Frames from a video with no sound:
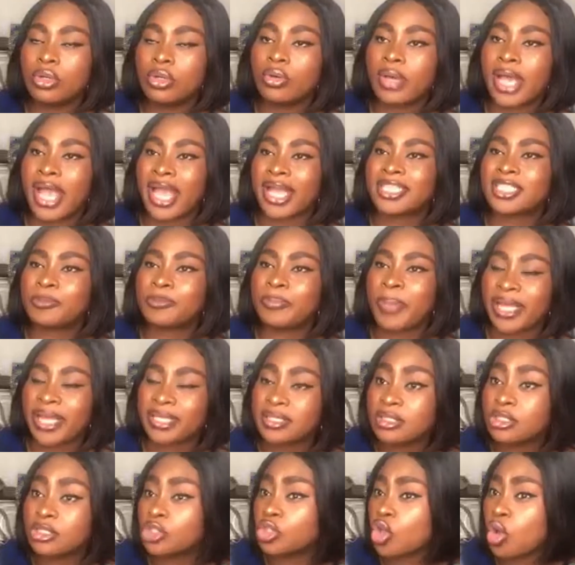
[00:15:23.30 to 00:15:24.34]
expecting
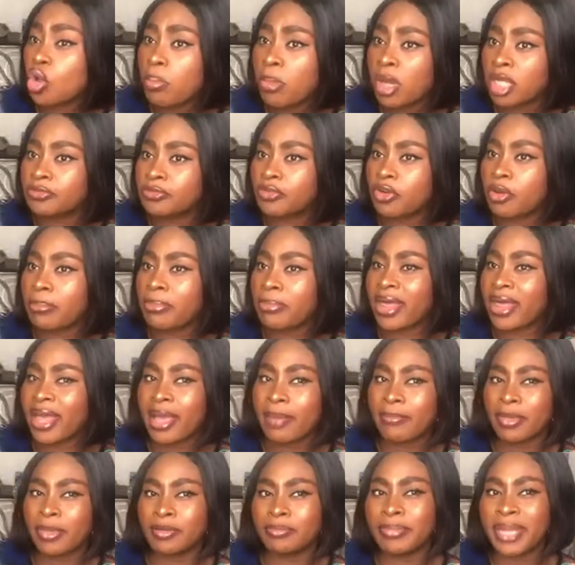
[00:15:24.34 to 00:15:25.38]
so much from them
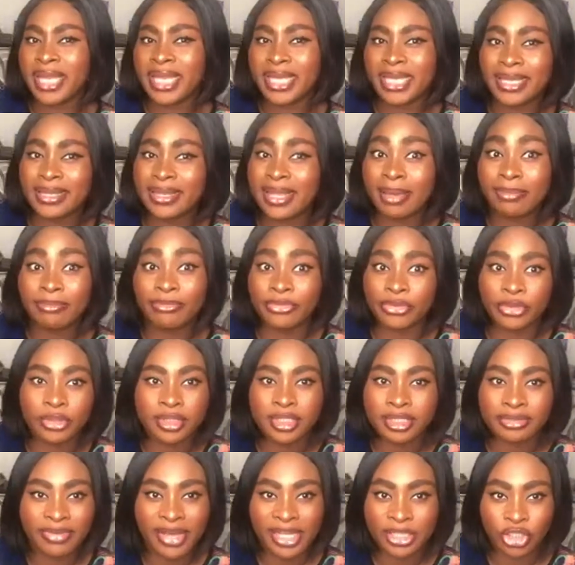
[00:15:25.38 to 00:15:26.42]
and making them feel
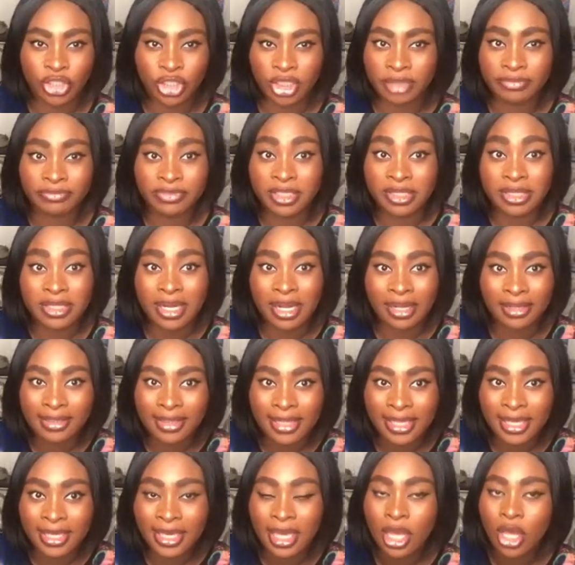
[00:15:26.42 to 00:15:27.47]
they've achieved
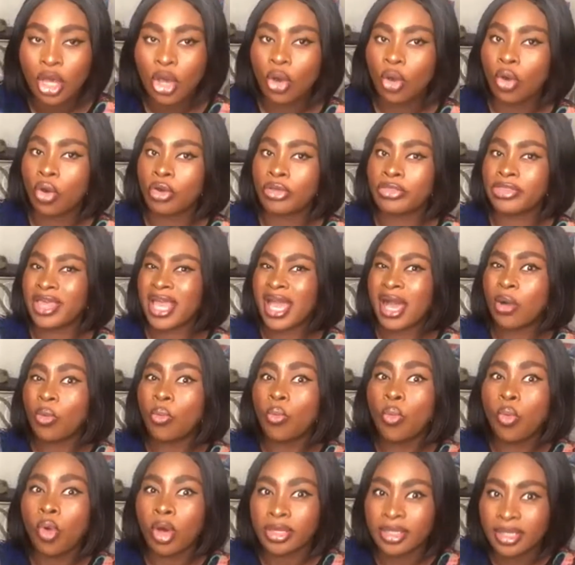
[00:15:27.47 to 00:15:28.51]
nothing, or they are
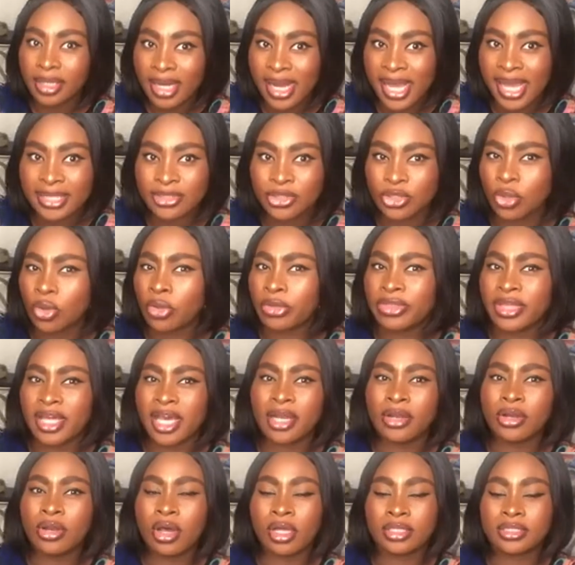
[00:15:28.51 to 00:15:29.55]
worthless, or they are
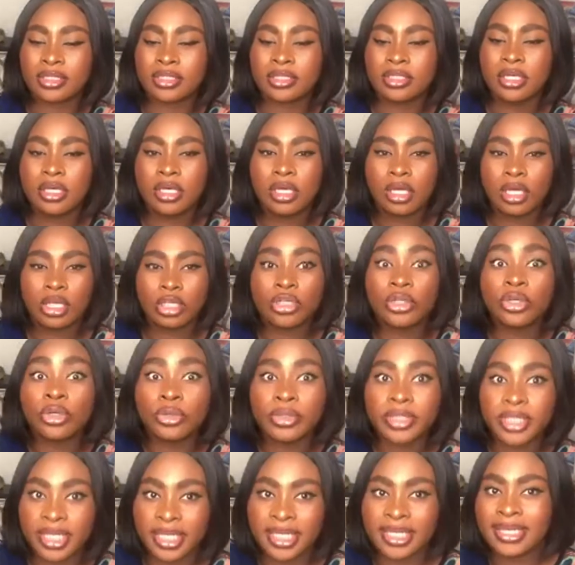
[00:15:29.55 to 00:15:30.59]
not
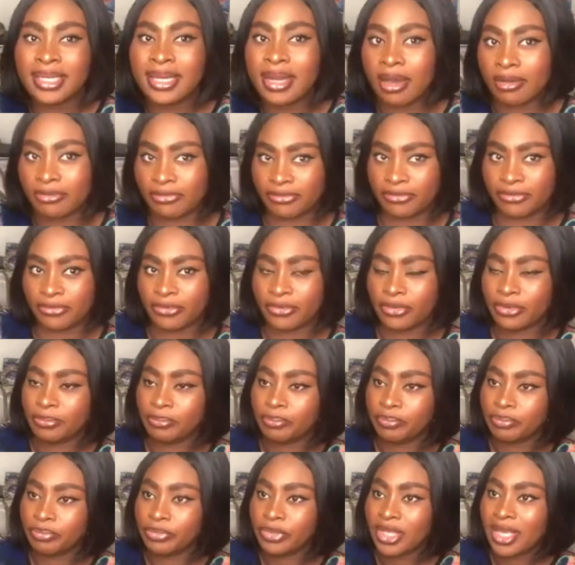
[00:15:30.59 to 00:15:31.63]
good enough.
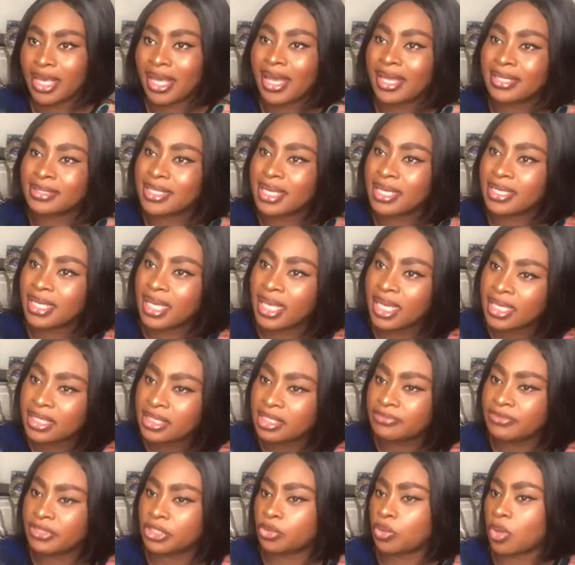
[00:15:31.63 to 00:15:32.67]
as an
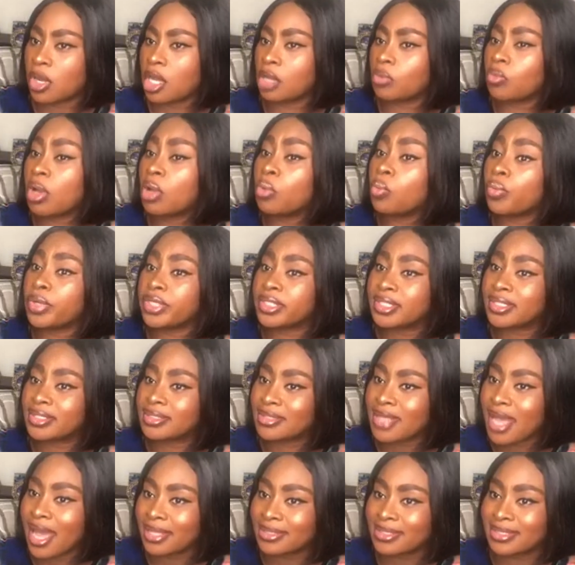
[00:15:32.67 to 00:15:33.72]
individual, when we
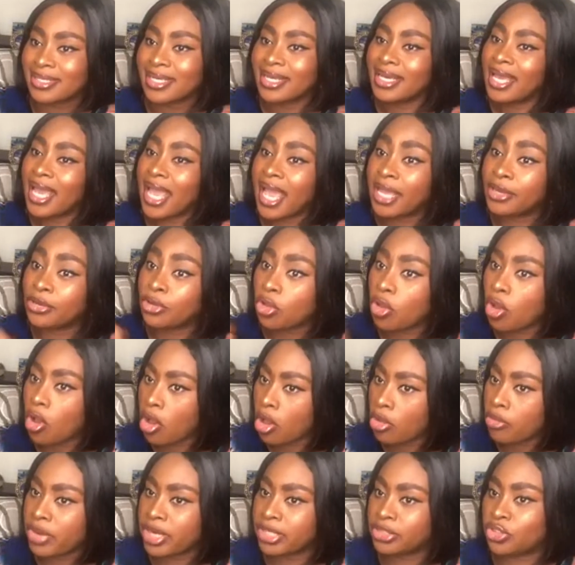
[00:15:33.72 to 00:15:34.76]
start
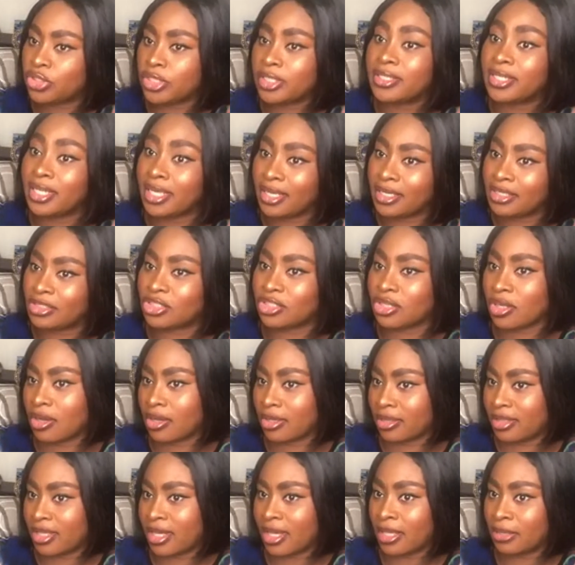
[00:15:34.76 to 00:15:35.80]
encouraging each
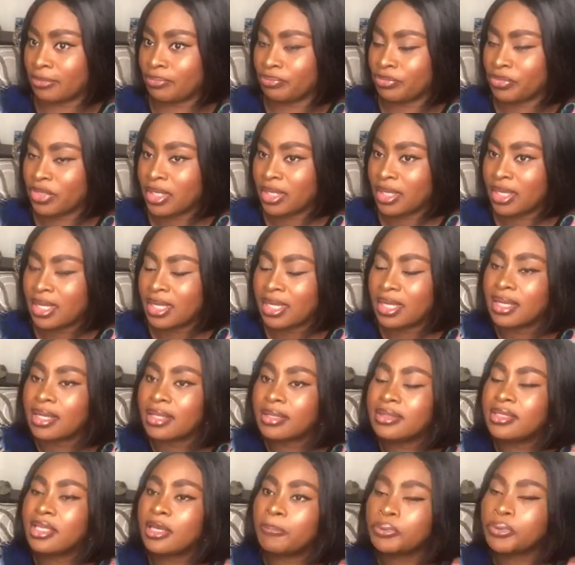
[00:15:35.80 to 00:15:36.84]
other,
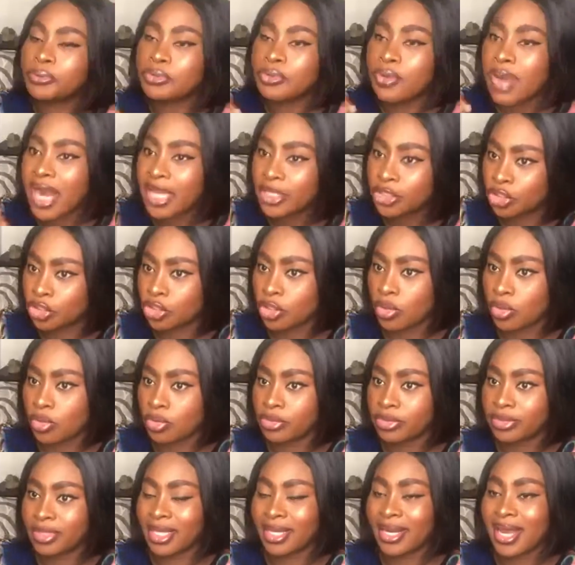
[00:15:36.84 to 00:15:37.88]
the pressure
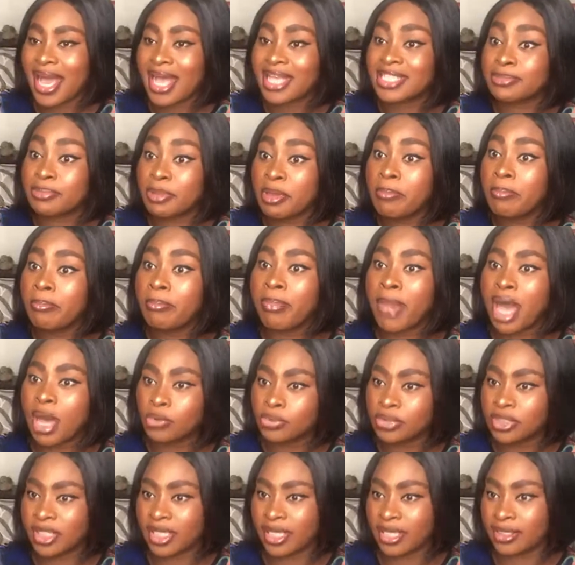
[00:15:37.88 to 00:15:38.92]
that has been
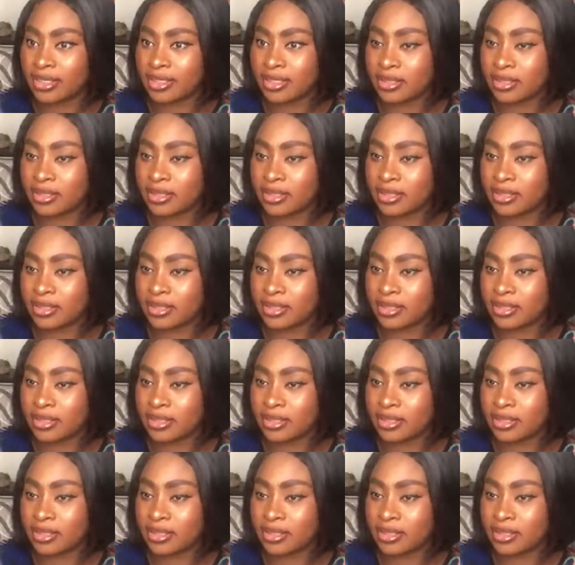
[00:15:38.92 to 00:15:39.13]
mounted